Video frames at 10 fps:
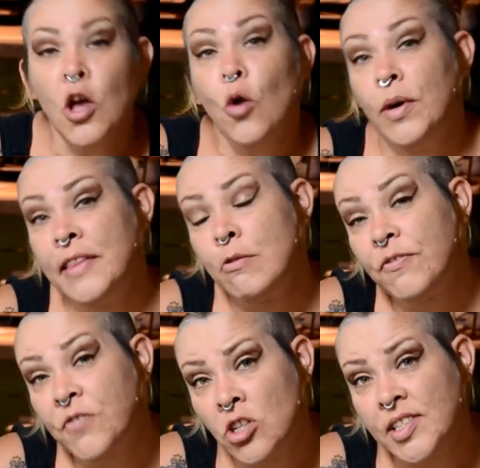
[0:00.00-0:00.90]
When they
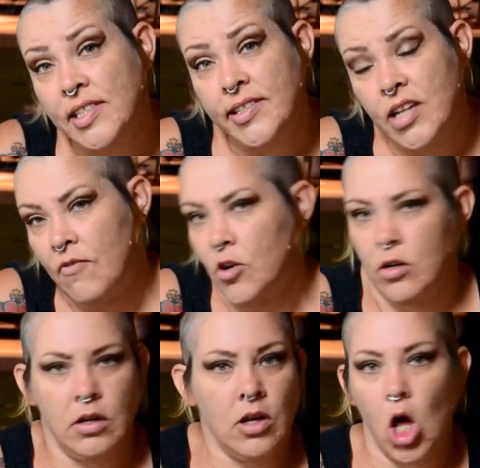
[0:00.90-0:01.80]
were first
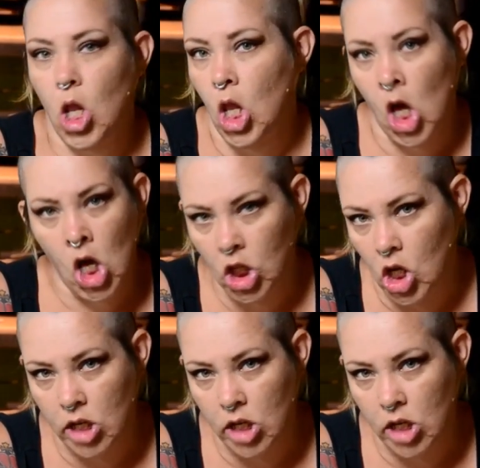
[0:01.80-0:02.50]
discovered a long,